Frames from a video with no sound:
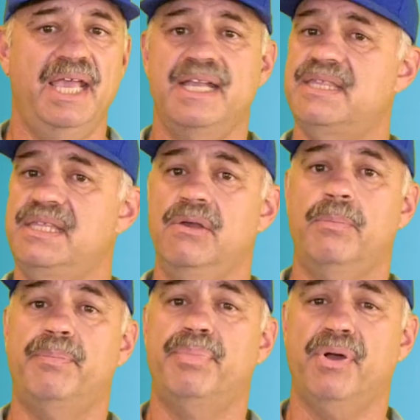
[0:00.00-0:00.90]
it's
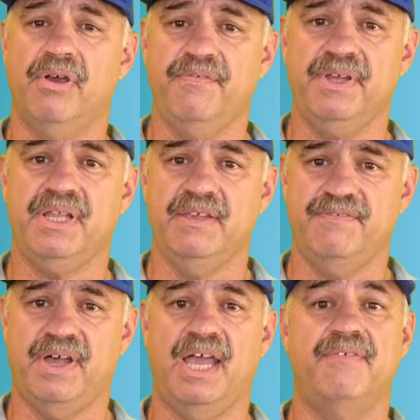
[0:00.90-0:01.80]
still perfectly
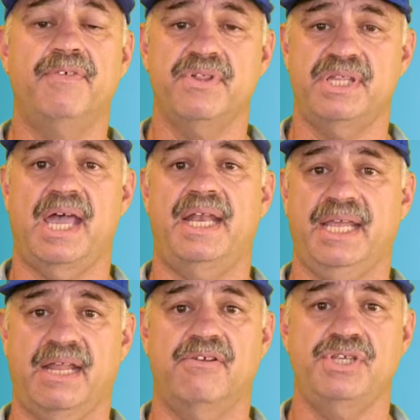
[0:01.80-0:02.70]
fine for
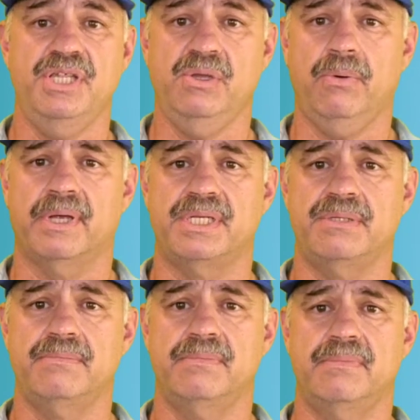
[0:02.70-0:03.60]
static energy storage.